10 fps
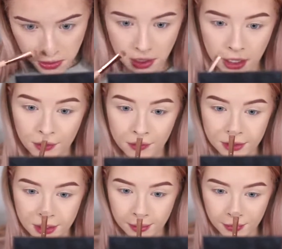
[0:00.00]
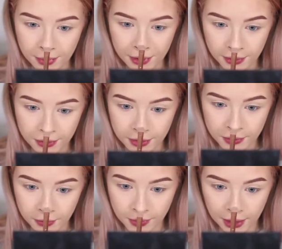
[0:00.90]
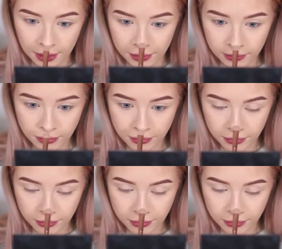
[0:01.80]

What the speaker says: and on the tip of my nose as well.